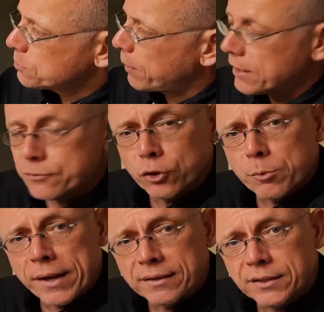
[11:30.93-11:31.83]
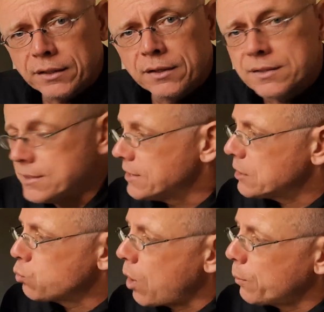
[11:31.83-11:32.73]
space for humanity. This
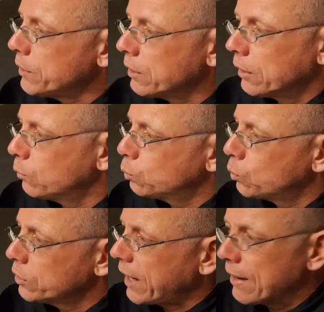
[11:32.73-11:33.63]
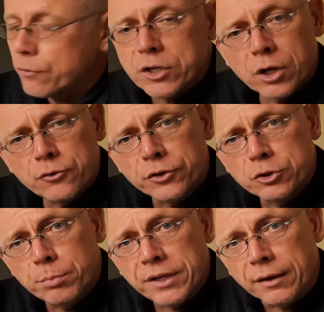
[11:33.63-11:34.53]
is what we want every country to
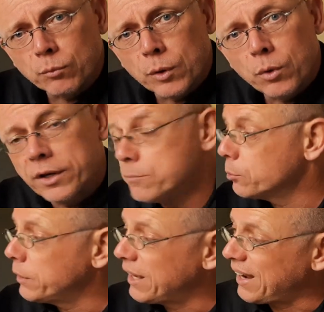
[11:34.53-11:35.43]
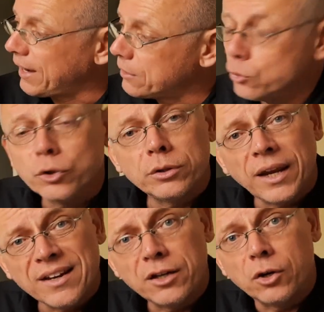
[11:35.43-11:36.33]
be in. We want them to be in
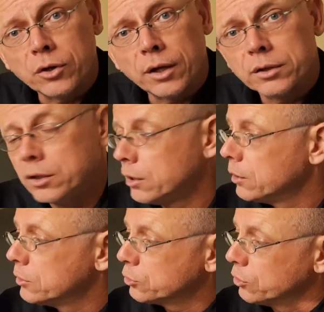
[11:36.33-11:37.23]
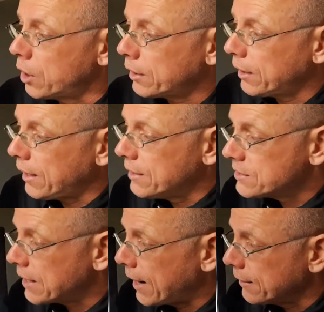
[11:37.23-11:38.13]
the donut. So not
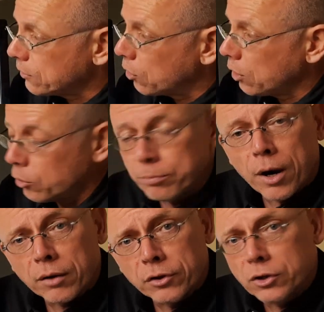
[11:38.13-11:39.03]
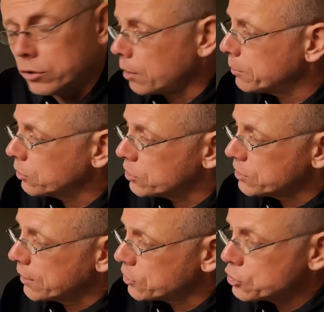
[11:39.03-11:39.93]
inside the hollow part of the donut, because
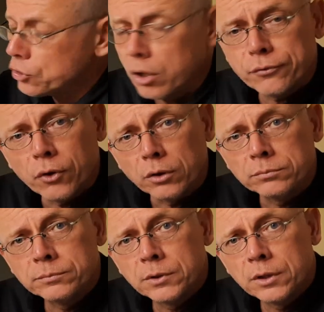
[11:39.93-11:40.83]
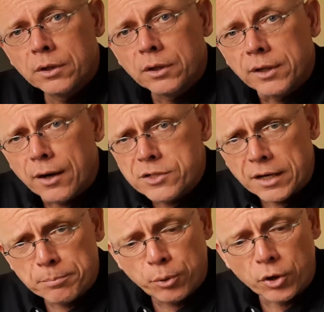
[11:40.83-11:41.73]
there's a shortfall. There's at
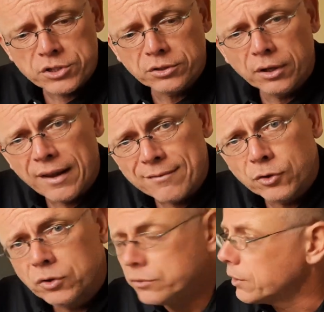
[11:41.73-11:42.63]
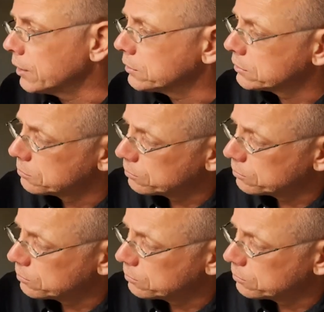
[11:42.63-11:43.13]
a personal level, there's